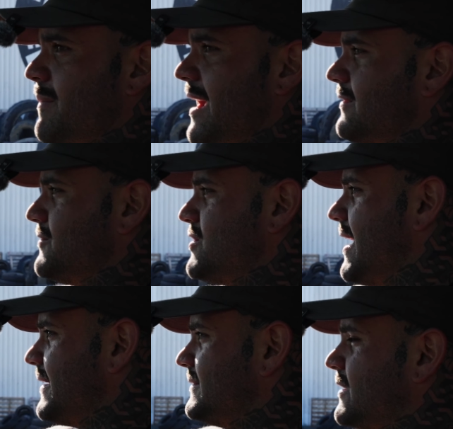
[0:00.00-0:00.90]
massive
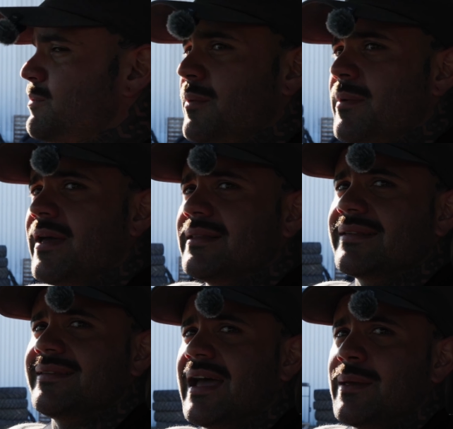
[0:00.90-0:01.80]
shed. It's probably about the
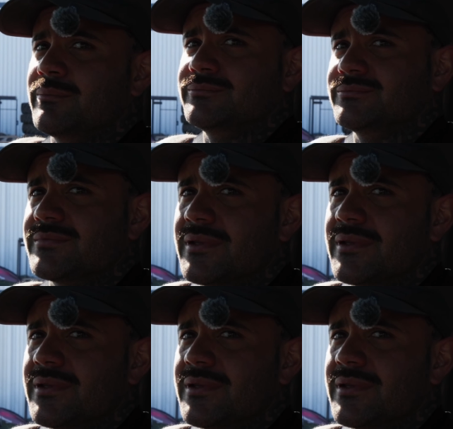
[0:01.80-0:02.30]
same